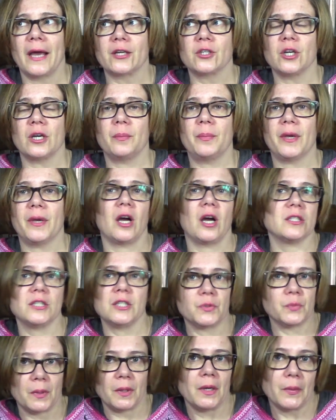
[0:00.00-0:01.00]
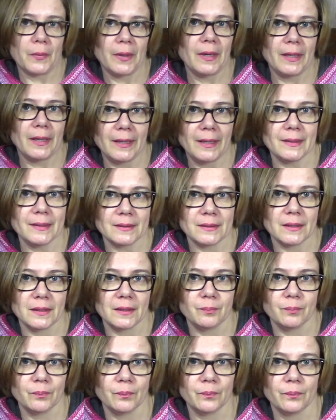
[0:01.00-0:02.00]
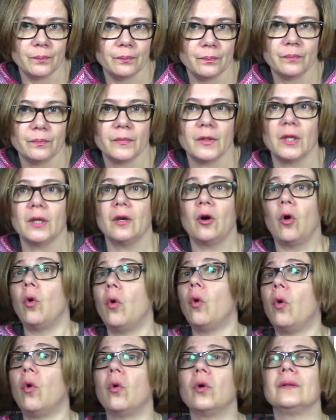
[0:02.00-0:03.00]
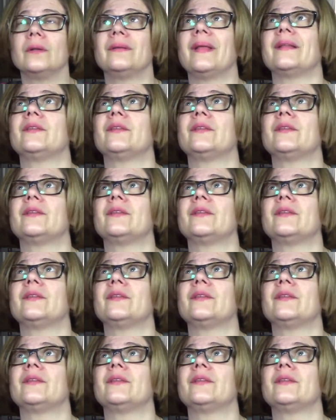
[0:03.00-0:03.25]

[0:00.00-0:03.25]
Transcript: Actually because it's really really easy all